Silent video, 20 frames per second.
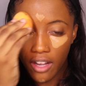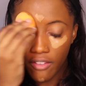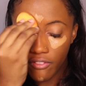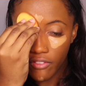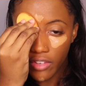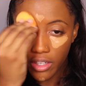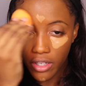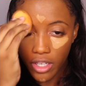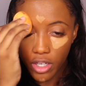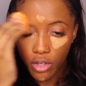
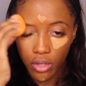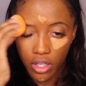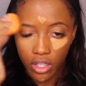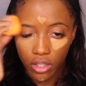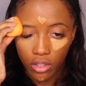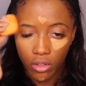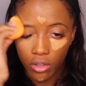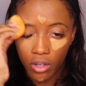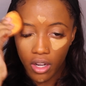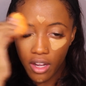I'm very
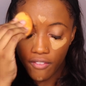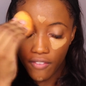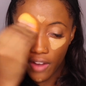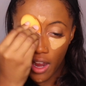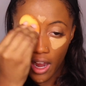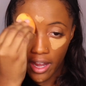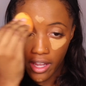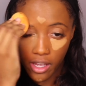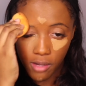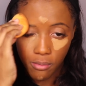critical of
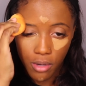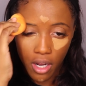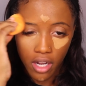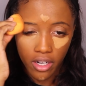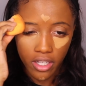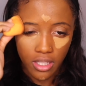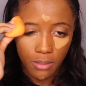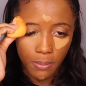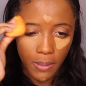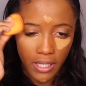high-end
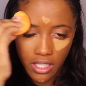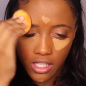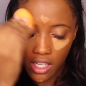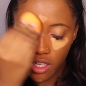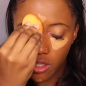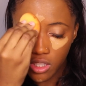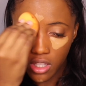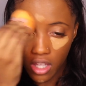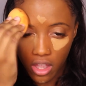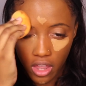products because
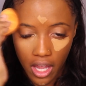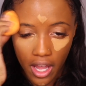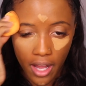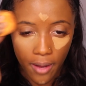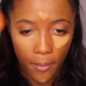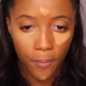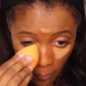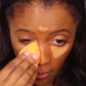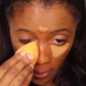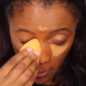here's the
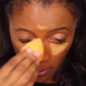thing